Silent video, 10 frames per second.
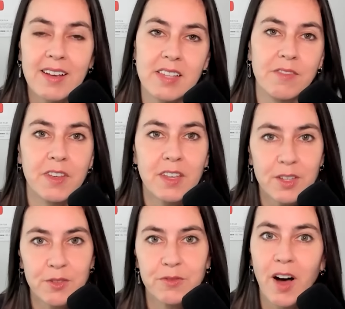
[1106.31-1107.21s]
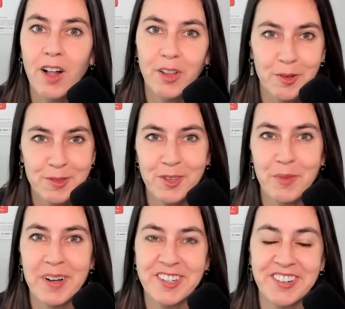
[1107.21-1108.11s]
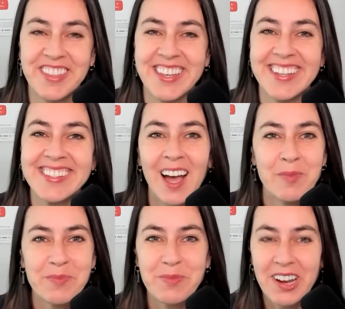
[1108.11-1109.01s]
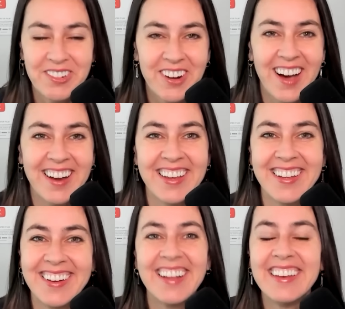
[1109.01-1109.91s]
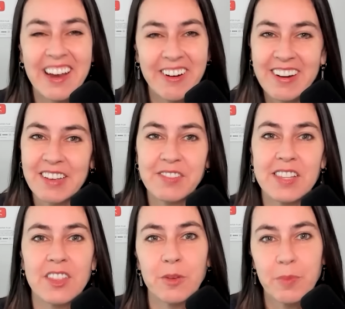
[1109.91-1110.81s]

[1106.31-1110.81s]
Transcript: Because I feel like you follow so much of these brain-rotted narratives that they're